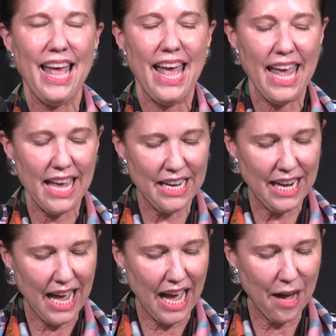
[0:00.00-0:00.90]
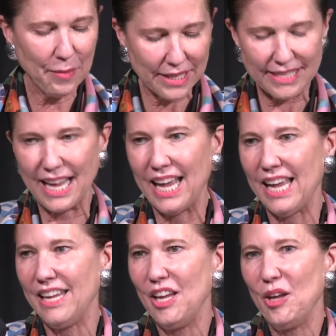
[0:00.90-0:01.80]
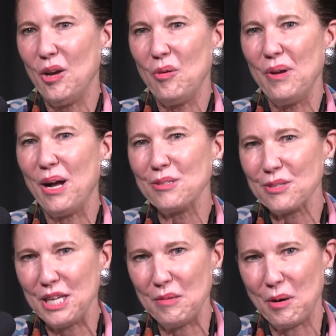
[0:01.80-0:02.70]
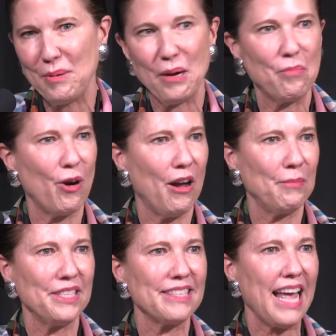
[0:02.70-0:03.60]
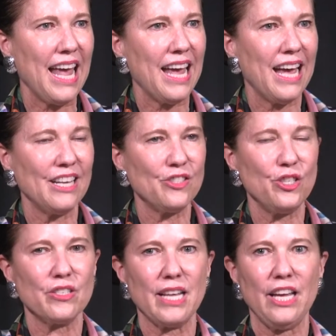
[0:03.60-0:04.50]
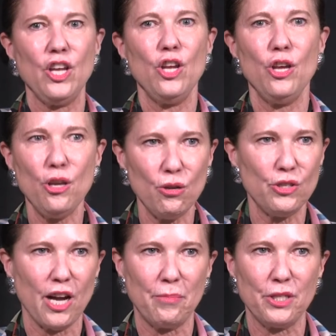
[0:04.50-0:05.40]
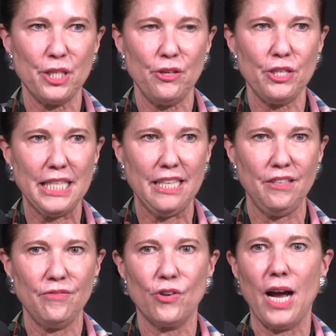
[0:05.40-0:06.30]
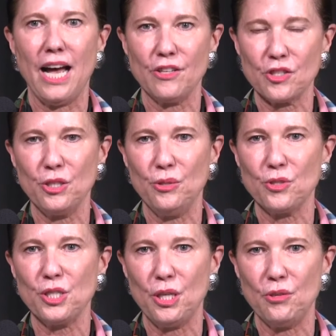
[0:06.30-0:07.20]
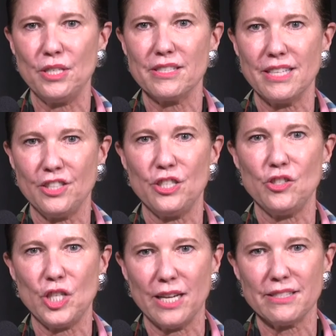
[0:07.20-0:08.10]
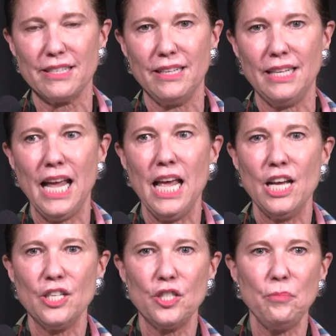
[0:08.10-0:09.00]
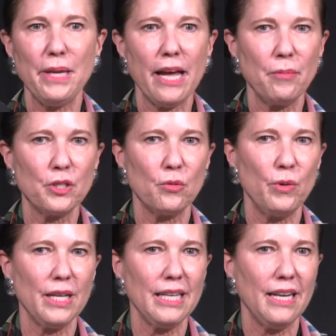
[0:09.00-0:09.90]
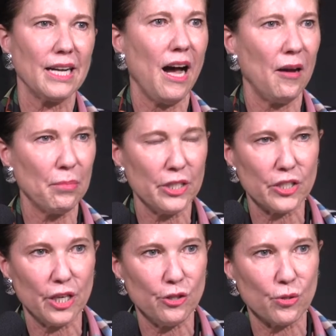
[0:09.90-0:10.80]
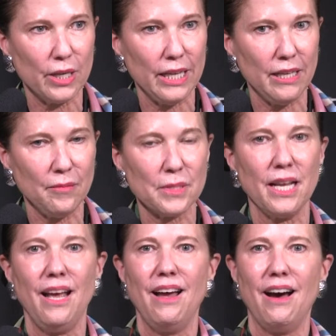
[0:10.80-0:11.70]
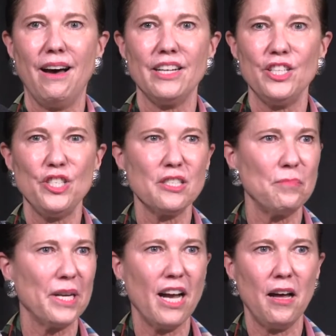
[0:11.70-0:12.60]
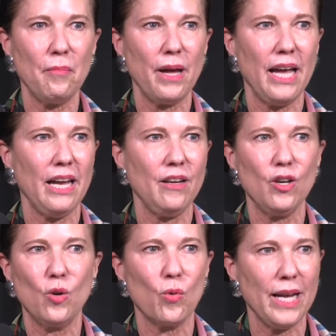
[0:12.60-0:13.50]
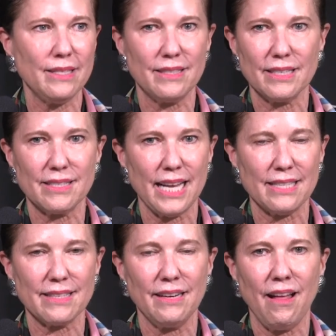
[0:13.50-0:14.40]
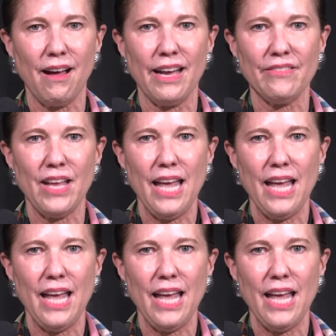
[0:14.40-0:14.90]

And I must say, we also see the Birmingham Promise as just a huge opportunity for high school students such as Justin to be able to really accomplish their dreams, to just become a great success in life.